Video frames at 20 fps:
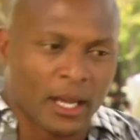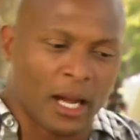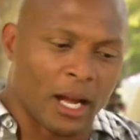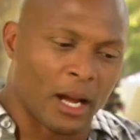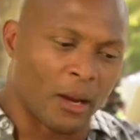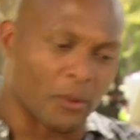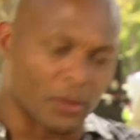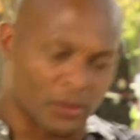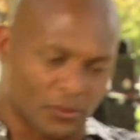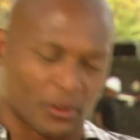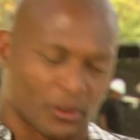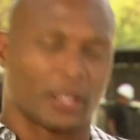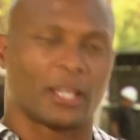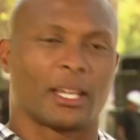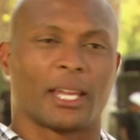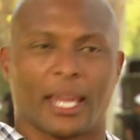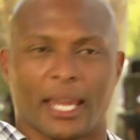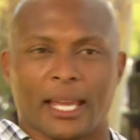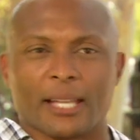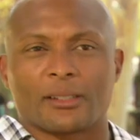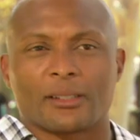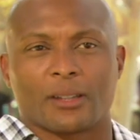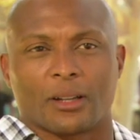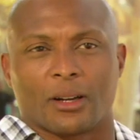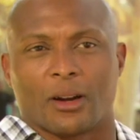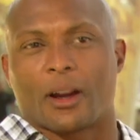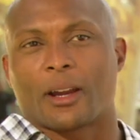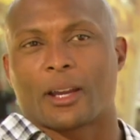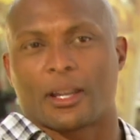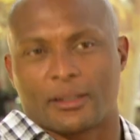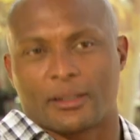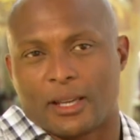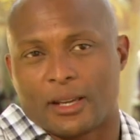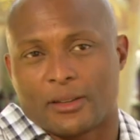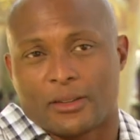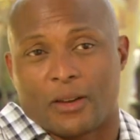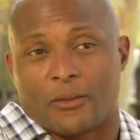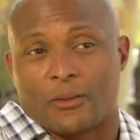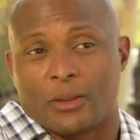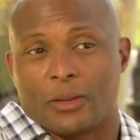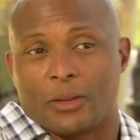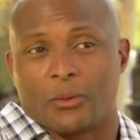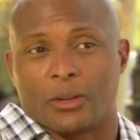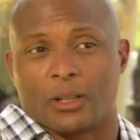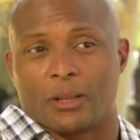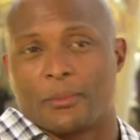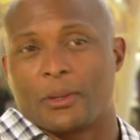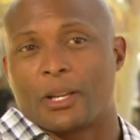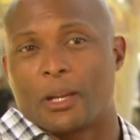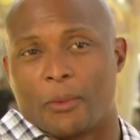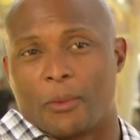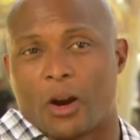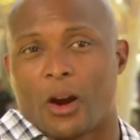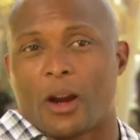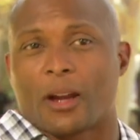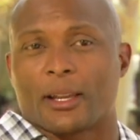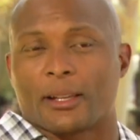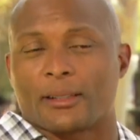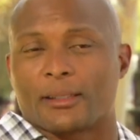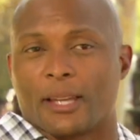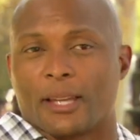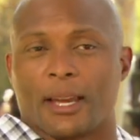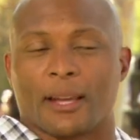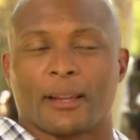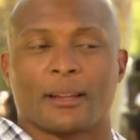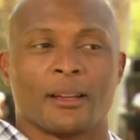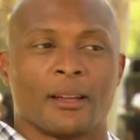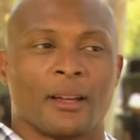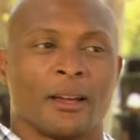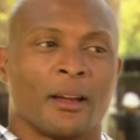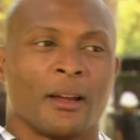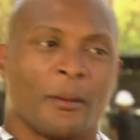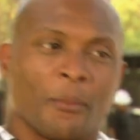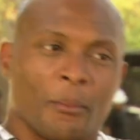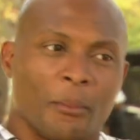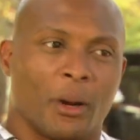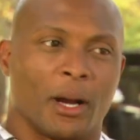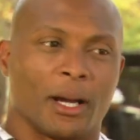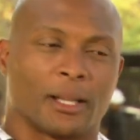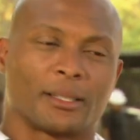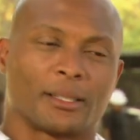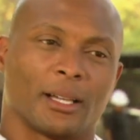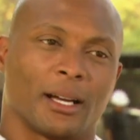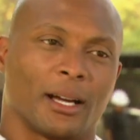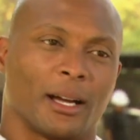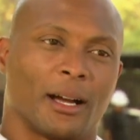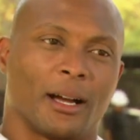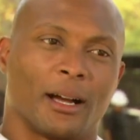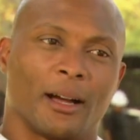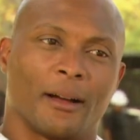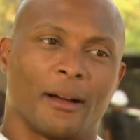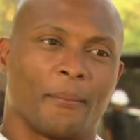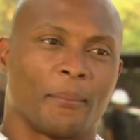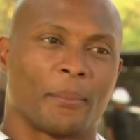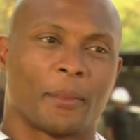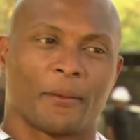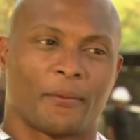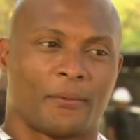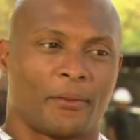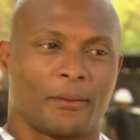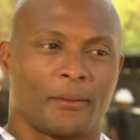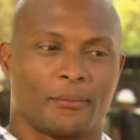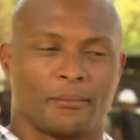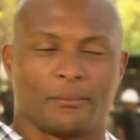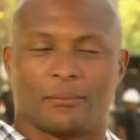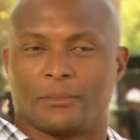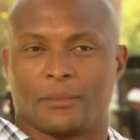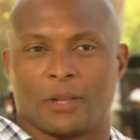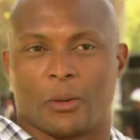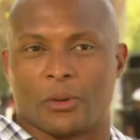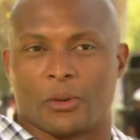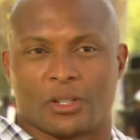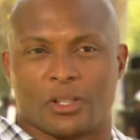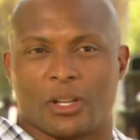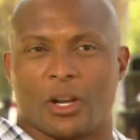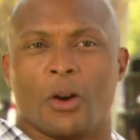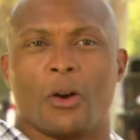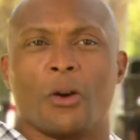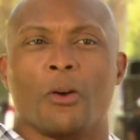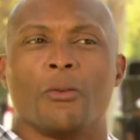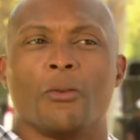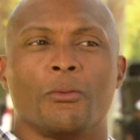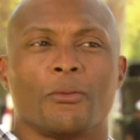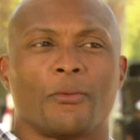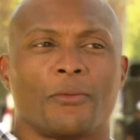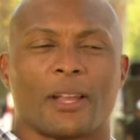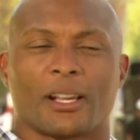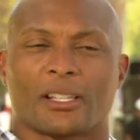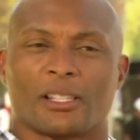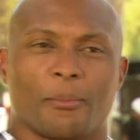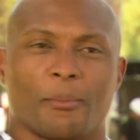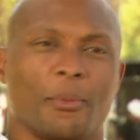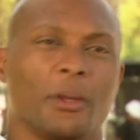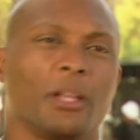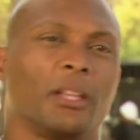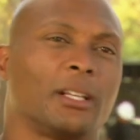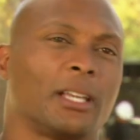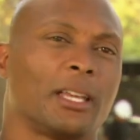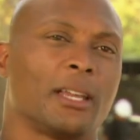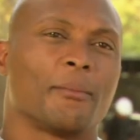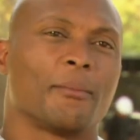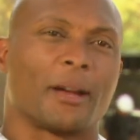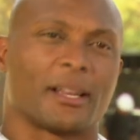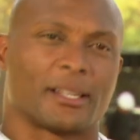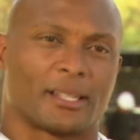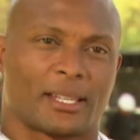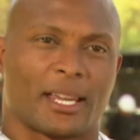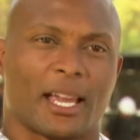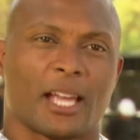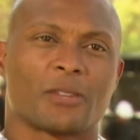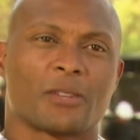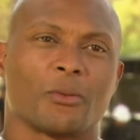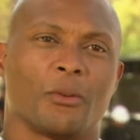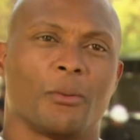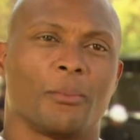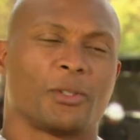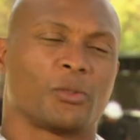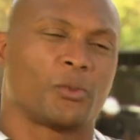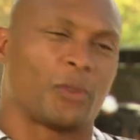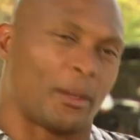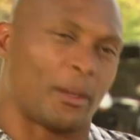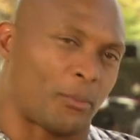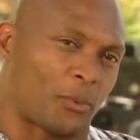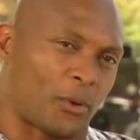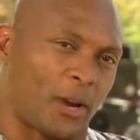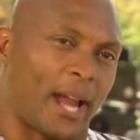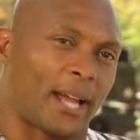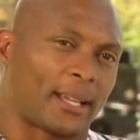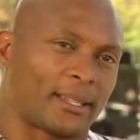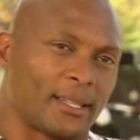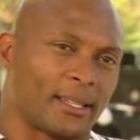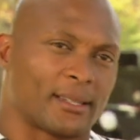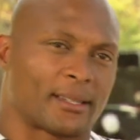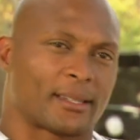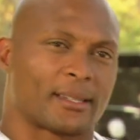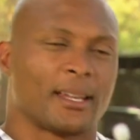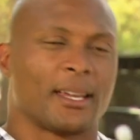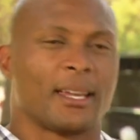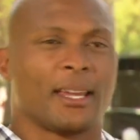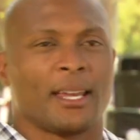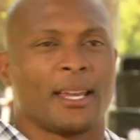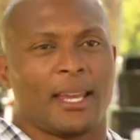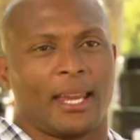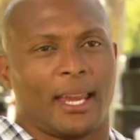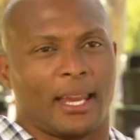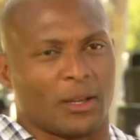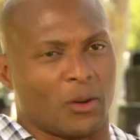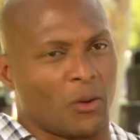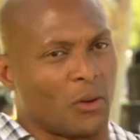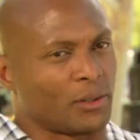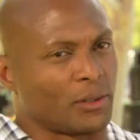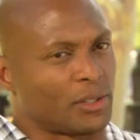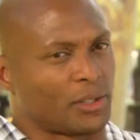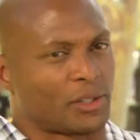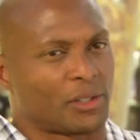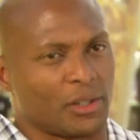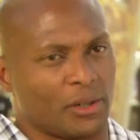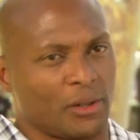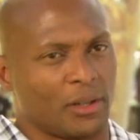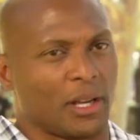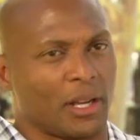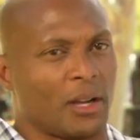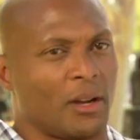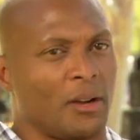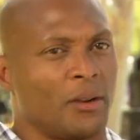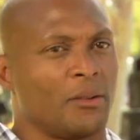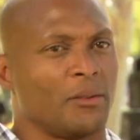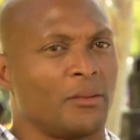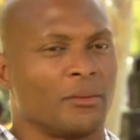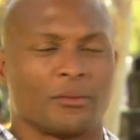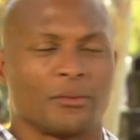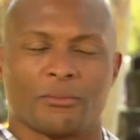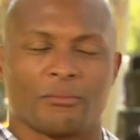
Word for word: I was really into architecture. I really wanted to become an architect, but uh, there was no flexibility in my schedule between practice and going to studio.